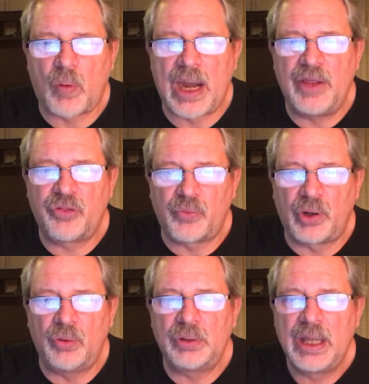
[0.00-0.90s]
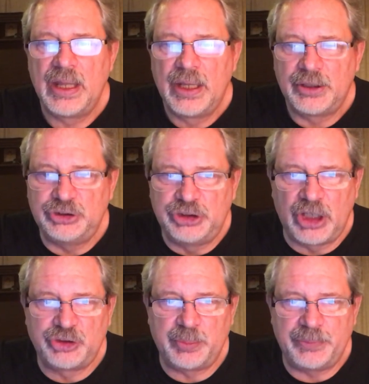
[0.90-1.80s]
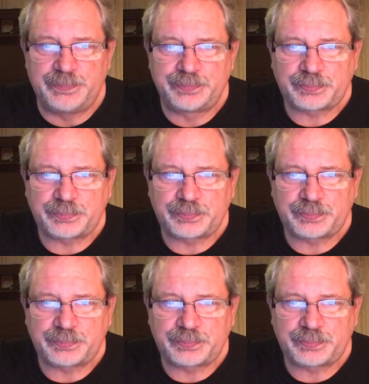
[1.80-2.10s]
white throne judgment.